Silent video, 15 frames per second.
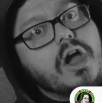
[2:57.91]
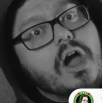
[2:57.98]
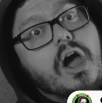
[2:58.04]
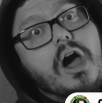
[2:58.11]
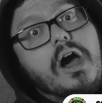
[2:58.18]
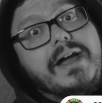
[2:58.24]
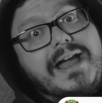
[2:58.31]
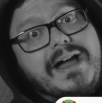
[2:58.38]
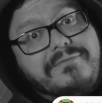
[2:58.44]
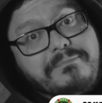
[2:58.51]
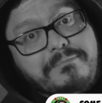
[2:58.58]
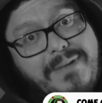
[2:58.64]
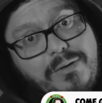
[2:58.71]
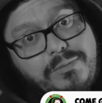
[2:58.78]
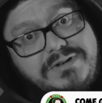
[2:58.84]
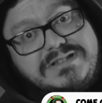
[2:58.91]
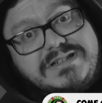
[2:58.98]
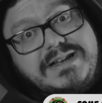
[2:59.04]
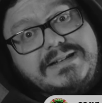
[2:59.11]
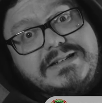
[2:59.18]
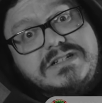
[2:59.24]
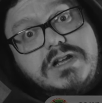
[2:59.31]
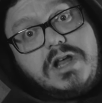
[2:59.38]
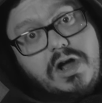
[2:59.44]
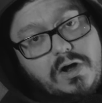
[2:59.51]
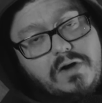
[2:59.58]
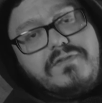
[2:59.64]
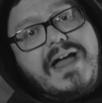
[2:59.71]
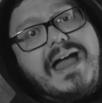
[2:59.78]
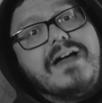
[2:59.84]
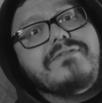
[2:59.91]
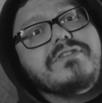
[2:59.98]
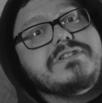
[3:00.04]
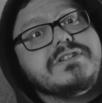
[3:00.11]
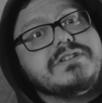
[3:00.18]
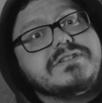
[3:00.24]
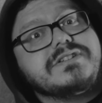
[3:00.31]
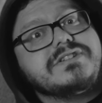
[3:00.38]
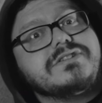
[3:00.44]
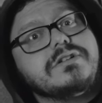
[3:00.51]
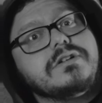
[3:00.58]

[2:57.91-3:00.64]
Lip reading: I have mountains of evidence.